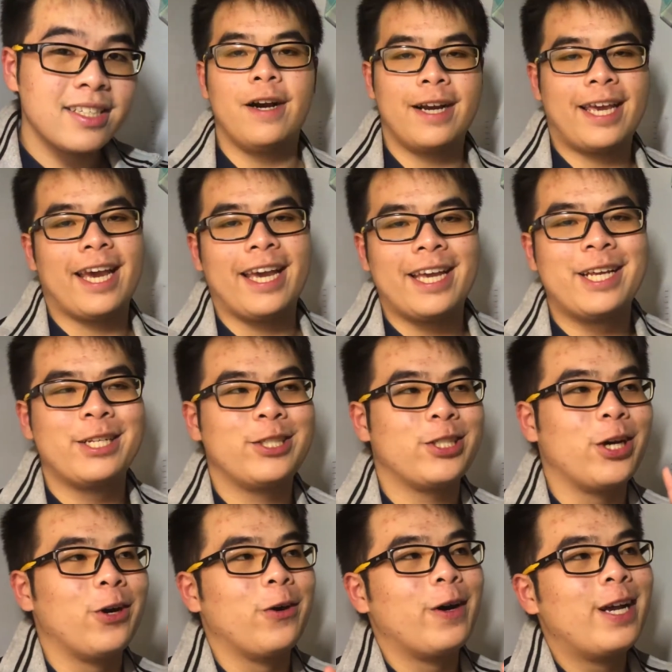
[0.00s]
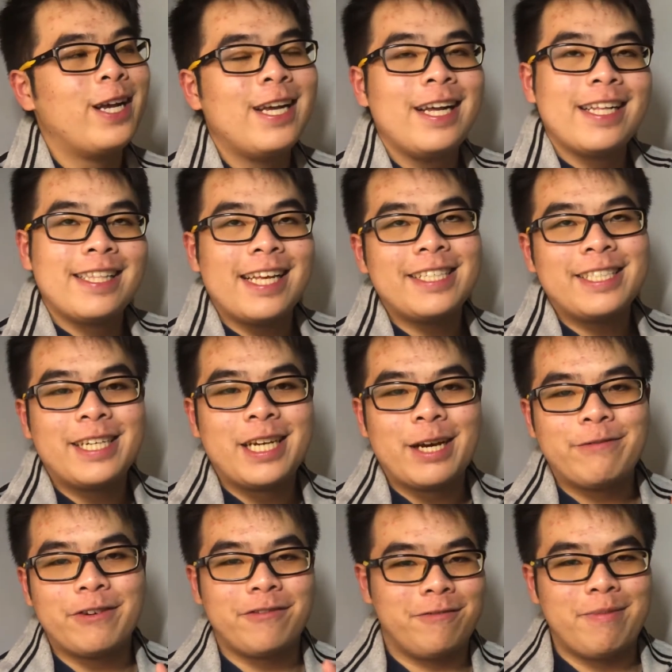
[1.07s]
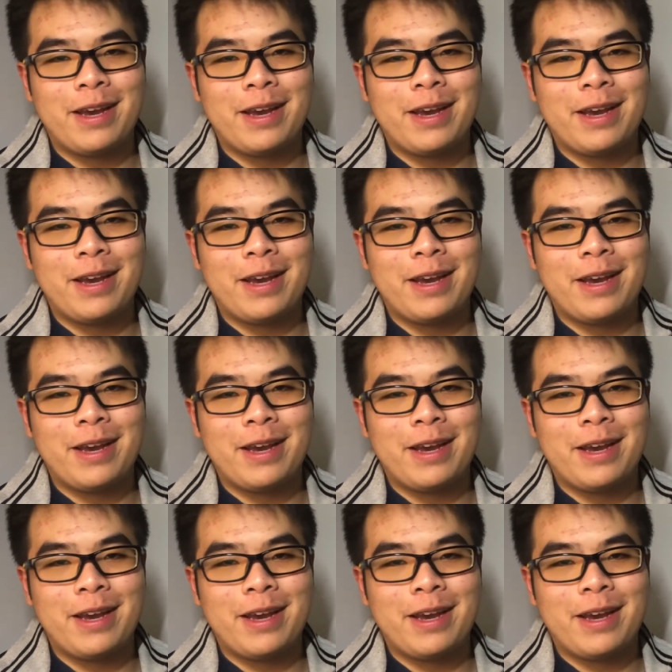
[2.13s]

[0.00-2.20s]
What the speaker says: Okay, so that's enough of